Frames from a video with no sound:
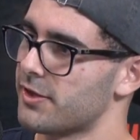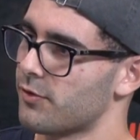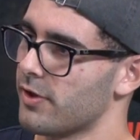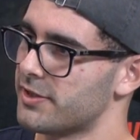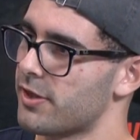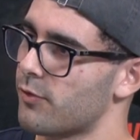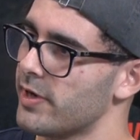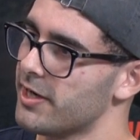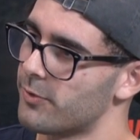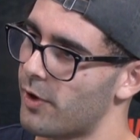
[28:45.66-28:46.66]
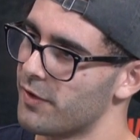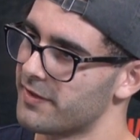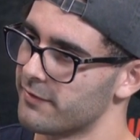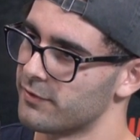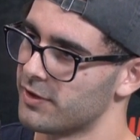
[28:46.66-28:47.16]
It's 3 in a row that
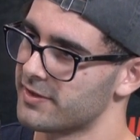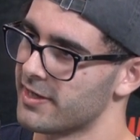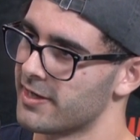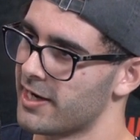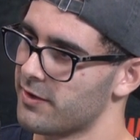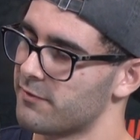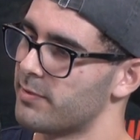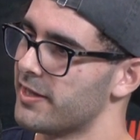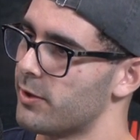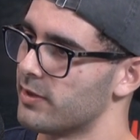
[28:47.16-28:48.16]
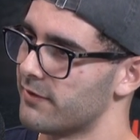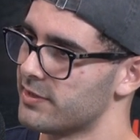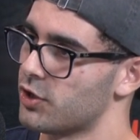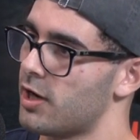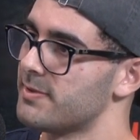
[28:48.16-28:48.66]
they've lost there now. They've played there
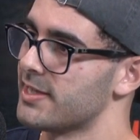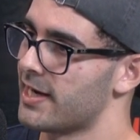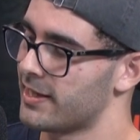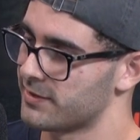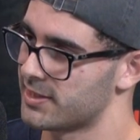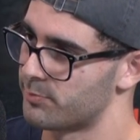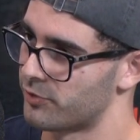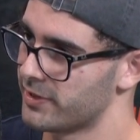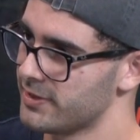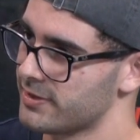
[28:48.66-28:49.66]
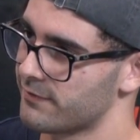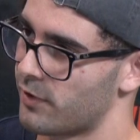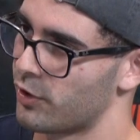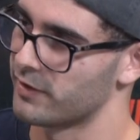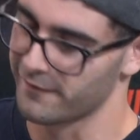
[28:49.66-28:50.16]
11 times in Alice Springs
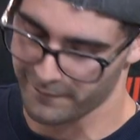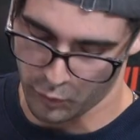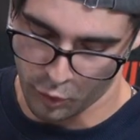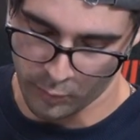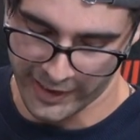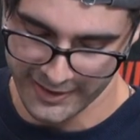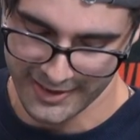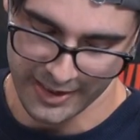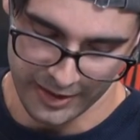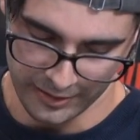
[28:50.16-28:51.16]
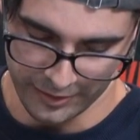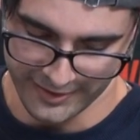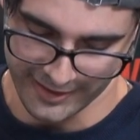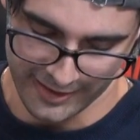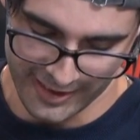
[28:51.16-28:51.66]
for only 4 wins. Lost
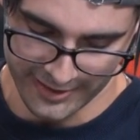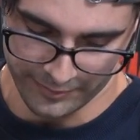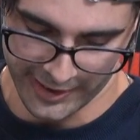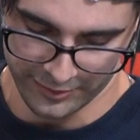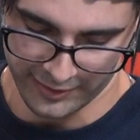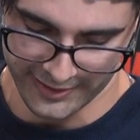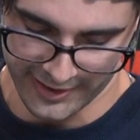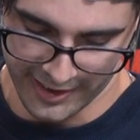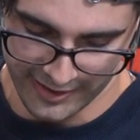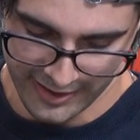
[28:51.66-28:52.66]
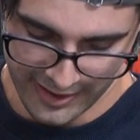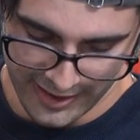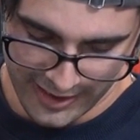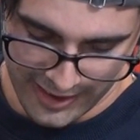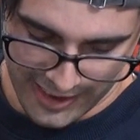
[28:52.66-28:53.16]
their last 3, as I said.
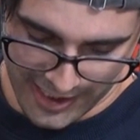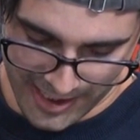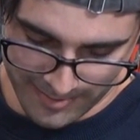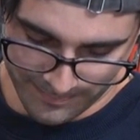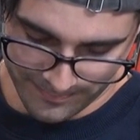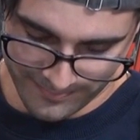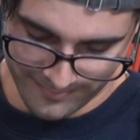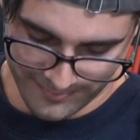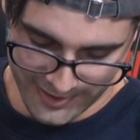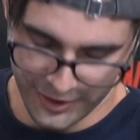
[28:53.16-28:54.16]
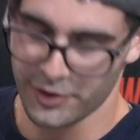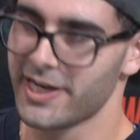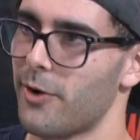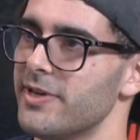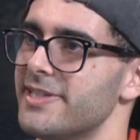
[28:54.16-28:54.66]
You're not
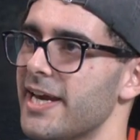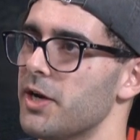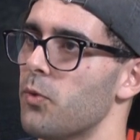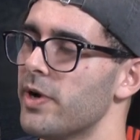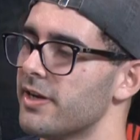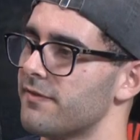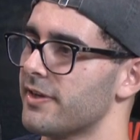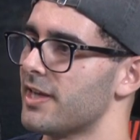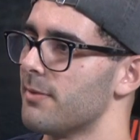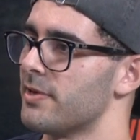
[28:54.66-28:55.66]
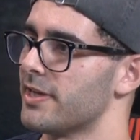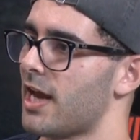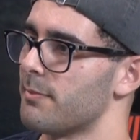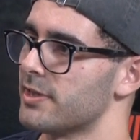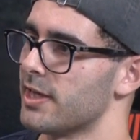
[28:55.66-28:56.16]
guaranteed a win if you're keeping a
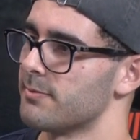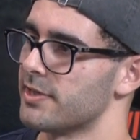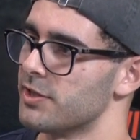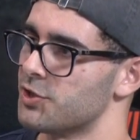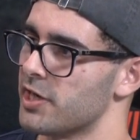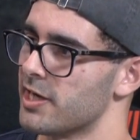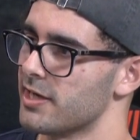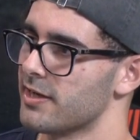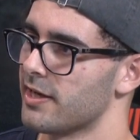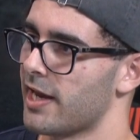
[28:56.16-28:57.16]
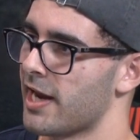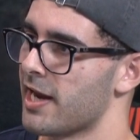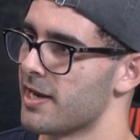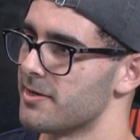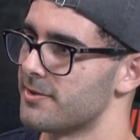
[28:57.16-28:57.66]
game at the MCG.
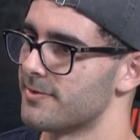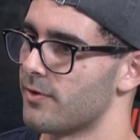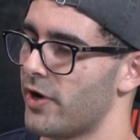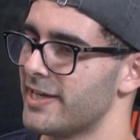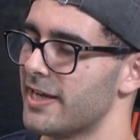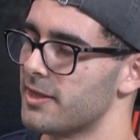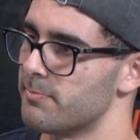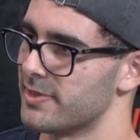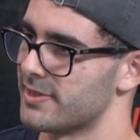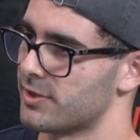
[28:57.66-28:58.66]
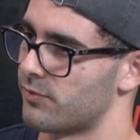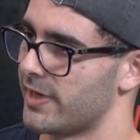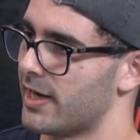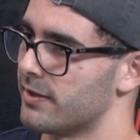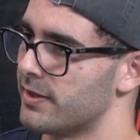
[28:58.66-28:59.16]
And I get the business
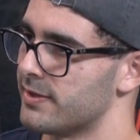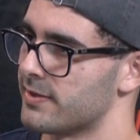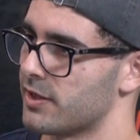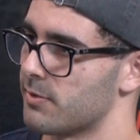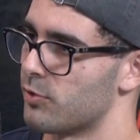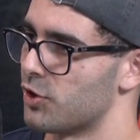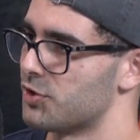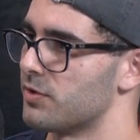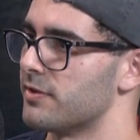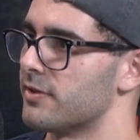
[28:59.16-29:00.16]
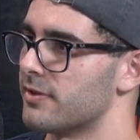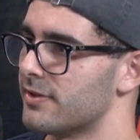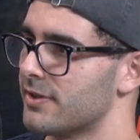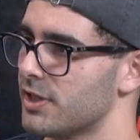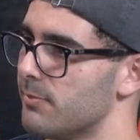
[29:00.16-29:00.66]
realities and the commercial and the
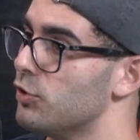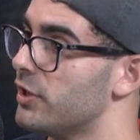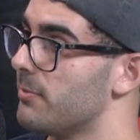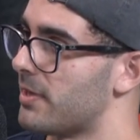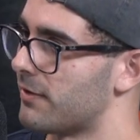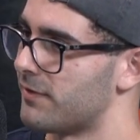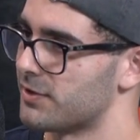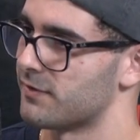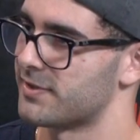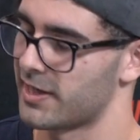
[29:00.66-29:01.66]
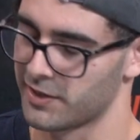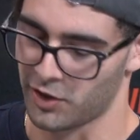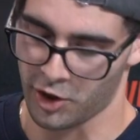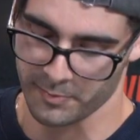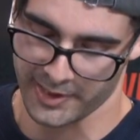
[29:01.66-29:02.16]
community benefits of selling a
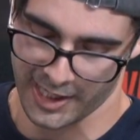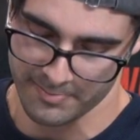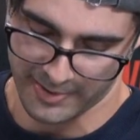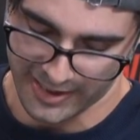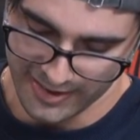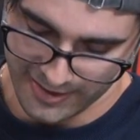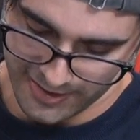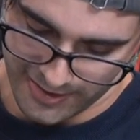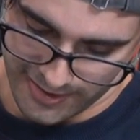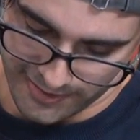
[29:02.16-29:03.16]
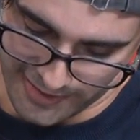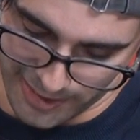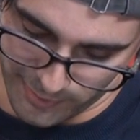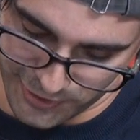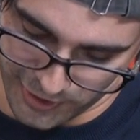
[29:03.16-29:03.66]
home game, but
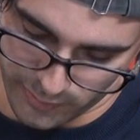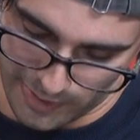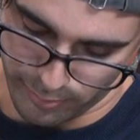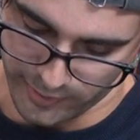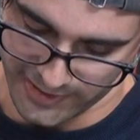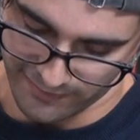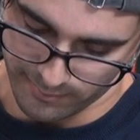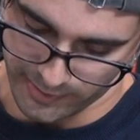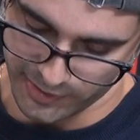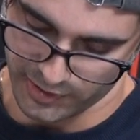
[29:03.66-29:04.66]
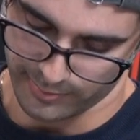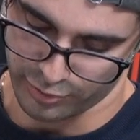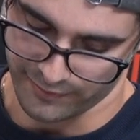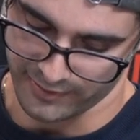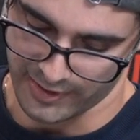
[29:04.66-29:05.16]
they returned a $1.7 million
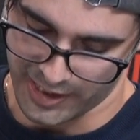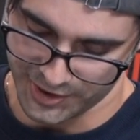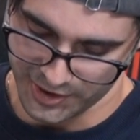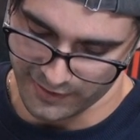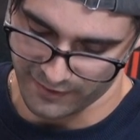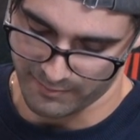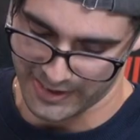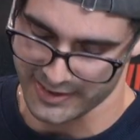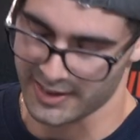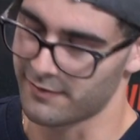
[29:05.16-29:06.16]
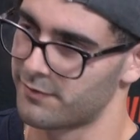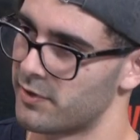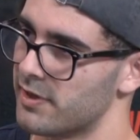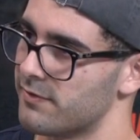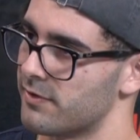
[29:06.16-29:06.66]
profit last year, and they've been
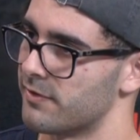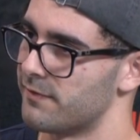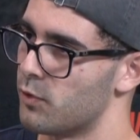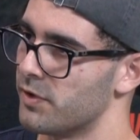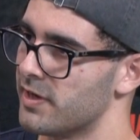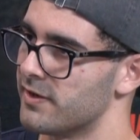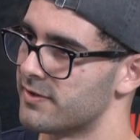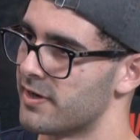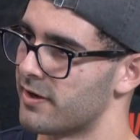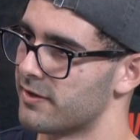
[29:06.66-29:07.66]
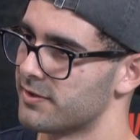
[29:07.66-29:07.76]
debt-free for 4 years now.